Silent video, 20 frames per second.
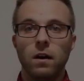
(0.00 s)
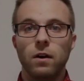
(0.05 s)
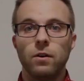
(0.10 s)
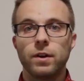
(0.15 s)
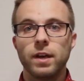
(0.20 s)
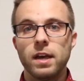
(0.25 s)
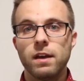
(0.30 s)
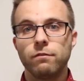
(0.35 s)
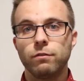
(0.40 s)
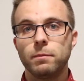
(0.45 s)

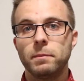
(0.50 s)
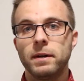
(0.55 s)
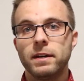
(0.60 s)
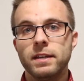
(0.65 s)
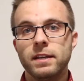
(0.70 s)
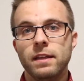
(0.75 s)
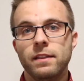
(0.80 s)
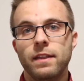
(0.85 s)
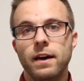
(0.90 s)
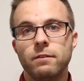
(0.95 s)
Okay
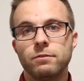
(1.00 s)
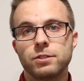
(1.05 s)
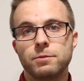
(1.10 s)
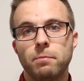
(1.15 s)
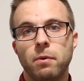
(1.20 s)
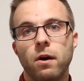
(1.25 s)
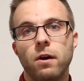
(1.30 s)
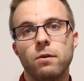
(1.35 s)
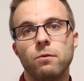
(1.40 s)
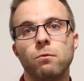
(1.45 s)
everybody, that was
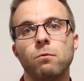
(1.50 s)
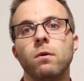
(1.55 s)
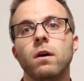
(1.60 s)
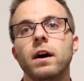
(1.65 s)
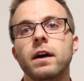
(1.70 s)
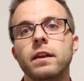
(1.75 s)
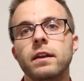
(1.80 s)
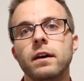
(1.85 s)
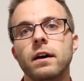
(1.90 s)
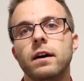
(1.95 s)
part
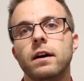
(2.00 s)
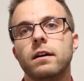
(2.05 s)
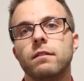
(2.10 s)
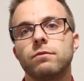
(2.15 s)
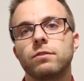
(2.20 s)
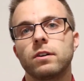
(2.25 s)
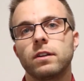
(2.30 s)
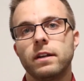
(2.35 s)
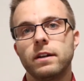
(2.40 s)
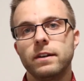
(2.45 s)
one
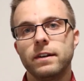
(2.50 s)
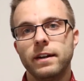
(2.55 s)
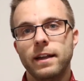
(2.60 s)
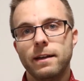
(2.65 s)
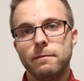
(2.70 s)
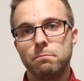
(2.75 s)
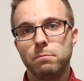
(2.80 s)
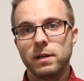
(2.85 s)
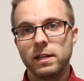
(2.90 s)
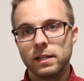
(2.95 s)
of
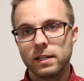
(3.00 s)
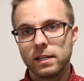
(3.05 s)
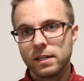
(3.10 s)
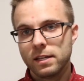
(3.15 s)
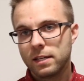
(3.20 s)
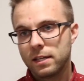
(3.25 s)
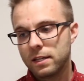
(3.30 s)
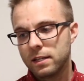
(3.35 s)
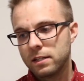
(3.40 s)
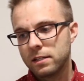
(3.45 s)
clarinet pinky
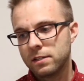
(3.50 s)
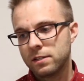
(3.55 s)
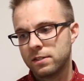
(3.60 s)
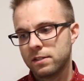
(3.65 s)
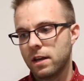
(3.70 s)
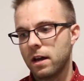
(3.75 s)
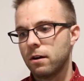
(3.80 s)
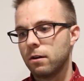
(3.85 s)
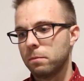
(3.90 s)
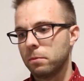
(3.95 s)

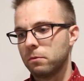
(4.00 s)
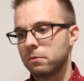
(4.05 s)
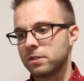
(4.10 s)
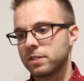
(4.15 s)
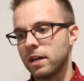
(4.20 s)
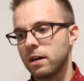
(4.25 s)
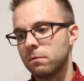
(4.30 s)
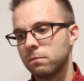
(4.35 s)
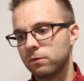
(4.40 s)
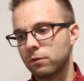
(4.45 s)
keys. I hope it
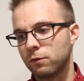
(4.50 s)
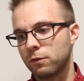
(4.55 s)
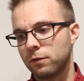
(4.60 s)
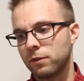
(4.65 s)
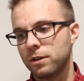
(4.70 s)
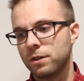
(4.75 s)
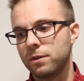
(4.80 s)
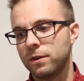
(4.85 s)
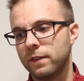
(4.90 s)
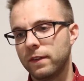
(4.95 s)
was helpful for
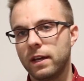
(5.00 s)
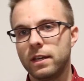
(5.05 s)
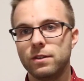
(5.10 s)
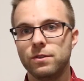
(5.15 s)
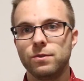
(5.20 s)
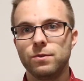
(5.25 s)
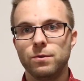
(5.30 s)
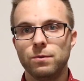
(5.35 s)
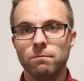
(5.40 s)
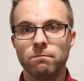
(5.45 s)
you and that
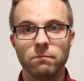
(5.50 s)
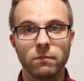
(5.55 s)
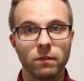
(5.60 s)
you